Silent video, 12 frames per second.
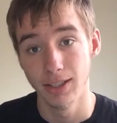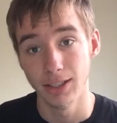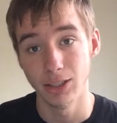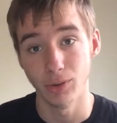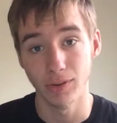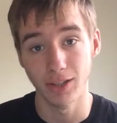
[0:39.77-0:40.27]

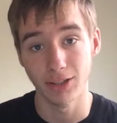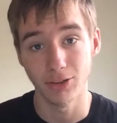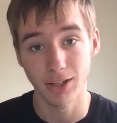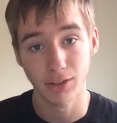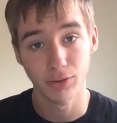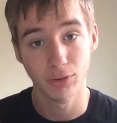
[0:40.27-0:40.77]
You know, thank you
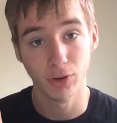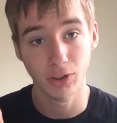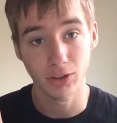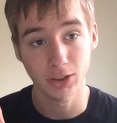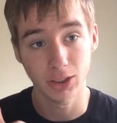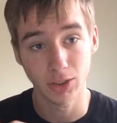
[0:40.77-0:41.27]
guys for
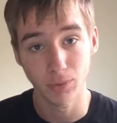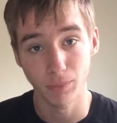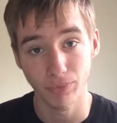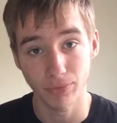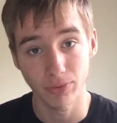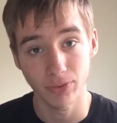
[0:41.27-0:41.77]
all, you know,
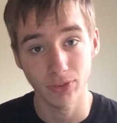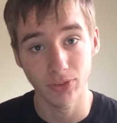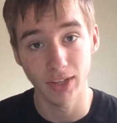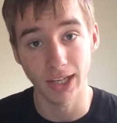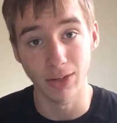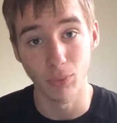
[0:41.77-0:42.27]

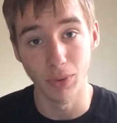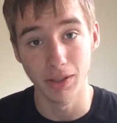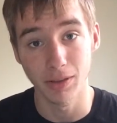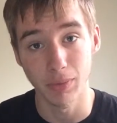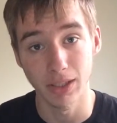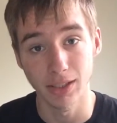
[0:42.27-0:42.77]
sticking
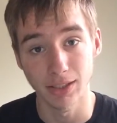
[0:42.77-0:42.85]
with me